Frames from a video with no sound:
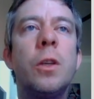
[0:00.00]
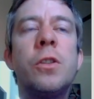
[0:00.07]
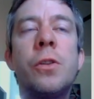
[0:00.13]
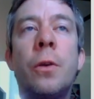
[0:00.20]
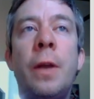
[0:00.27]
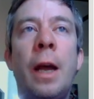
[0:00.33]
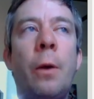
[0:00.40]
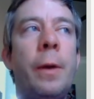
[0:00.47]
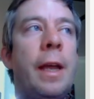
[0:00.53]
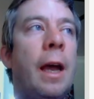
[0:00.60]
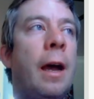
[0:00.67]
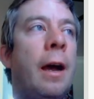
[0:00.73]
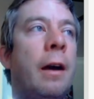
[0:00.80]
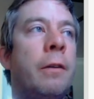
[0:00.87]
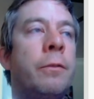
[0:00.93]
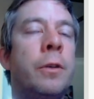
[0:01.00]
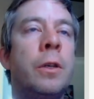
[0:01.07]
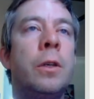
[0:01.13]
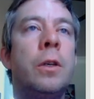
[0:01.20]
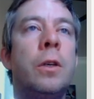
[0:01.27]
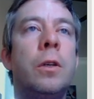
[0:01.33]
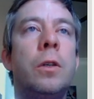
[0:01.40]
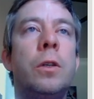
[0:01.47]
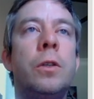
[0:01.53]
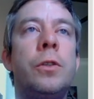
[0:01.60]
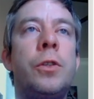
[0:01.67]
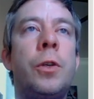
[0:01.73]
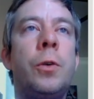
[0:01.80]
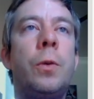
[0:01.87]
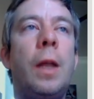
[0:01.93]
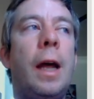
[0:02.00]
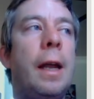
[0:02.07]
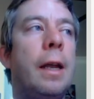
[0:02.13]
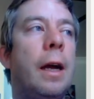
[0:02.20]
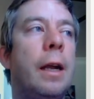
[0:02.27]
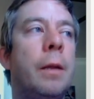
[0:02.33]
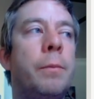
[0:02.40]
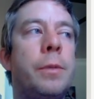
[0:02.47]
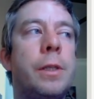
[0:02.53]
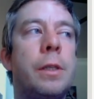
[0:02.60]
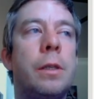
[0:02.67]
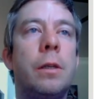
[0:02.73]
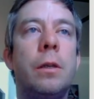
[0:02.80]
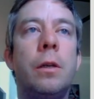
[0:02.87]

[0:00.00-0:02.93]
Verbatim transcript: So now we have two line items.